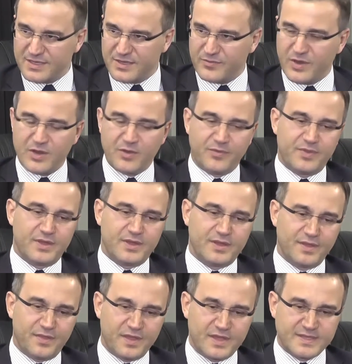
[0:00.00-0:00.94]
one of the
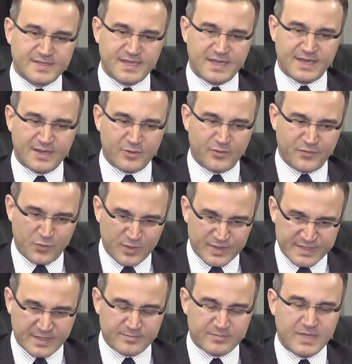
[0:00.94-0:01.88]
things that, of
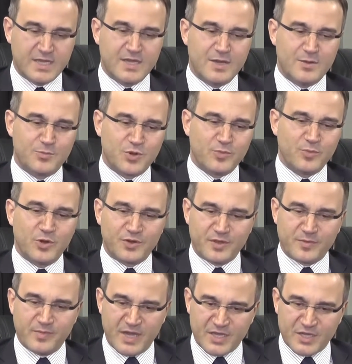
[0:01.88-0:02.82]
course, I'm
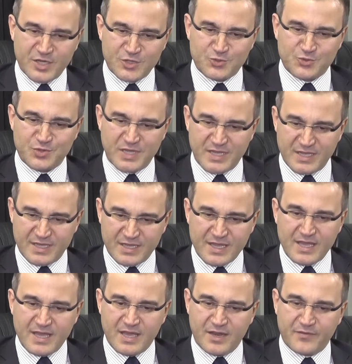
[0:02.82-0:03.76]
promoting my country,
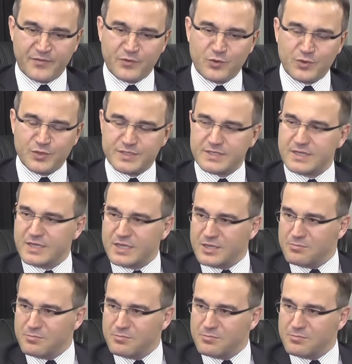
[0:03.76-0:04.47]
and of course,